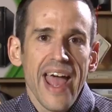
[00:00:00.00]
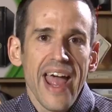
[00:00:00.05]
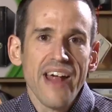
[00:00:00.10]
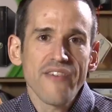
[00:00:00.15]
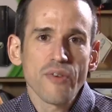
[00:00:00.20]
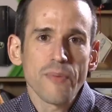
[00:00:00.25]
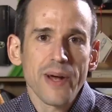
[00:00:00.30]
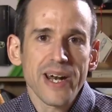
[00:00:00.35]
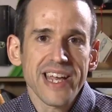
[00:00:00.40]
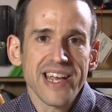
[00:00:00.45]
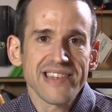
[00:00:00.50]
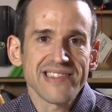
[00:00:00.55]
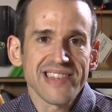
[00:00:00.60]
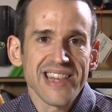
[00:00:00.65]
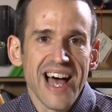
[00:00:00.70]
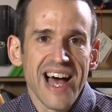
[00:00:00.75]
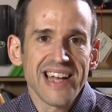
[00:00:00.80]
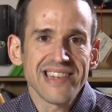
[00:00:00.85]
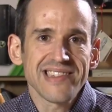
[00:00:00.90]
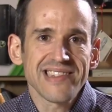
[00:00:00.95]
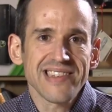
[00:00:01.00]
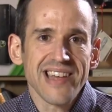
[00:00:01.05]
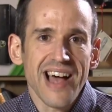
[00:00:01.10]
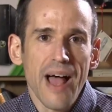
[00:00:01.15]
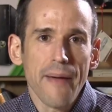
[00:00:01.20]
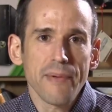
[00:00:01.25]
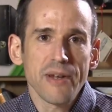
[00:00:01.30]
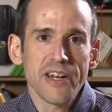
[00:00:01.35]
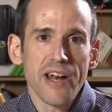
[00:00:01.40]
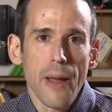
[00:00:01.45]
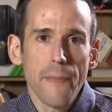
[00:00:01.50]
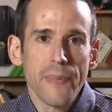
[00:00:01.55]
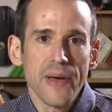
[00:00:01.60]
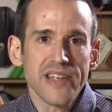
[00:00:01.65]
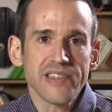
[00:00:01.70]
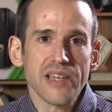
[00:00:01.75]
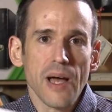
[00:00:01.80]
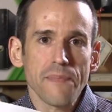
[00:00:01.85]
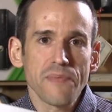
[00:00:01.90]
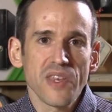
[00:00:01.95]
everybody, it's Lon Seidman, and I
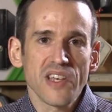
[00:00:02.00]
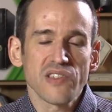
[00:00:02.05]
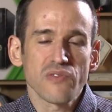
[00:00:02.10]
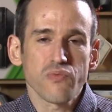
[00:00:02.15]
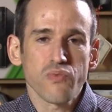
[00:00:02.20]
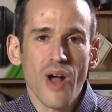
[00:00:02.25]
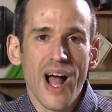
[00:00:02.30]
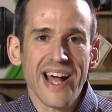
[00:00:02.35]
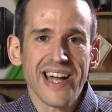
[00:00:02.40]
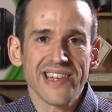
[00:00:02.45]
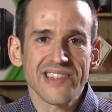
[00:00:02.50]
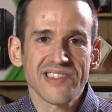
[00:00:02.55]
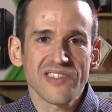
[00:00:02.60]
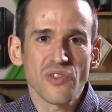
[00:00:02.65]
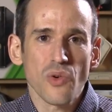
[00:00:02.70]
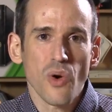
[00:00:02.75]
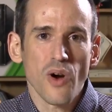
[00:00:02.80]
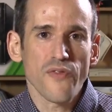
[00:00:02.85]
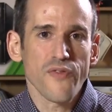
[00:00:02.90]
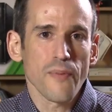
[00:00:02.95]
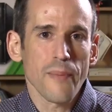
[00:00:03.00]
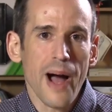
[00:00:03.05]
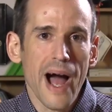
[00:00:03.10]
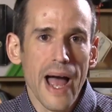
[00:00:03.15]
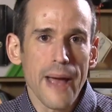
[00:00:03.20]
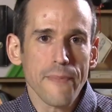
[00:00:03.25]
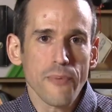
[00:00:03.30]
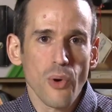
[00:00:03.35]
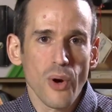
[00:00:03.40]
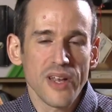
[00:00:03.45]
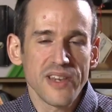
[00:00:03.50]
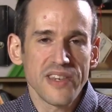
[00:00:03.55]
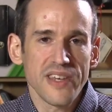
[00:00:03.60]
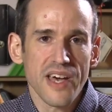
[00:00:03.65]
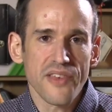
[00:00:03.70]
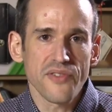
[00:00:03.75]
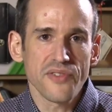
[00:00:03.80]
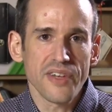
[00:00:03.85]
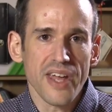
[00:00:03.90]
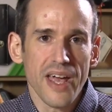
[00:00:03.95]
picked up this Rocketstor from High Point the
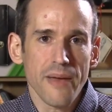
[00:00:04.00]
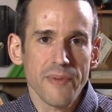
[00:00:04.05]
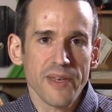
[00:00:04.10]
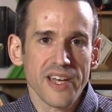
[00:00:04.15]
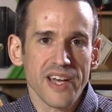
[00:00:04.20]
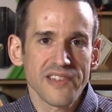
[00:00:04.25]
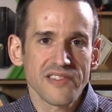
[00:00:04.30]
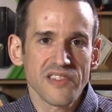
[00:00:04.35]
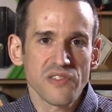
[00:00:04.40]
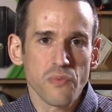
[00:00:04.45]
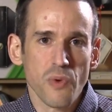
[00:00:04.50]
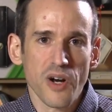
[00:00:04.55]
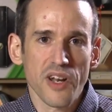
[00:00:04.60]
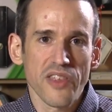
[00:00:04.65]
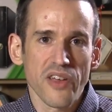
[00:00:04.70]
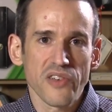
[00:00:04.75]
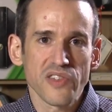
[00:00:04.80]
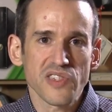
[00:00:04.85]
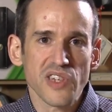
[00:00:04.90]
other day because it's one of those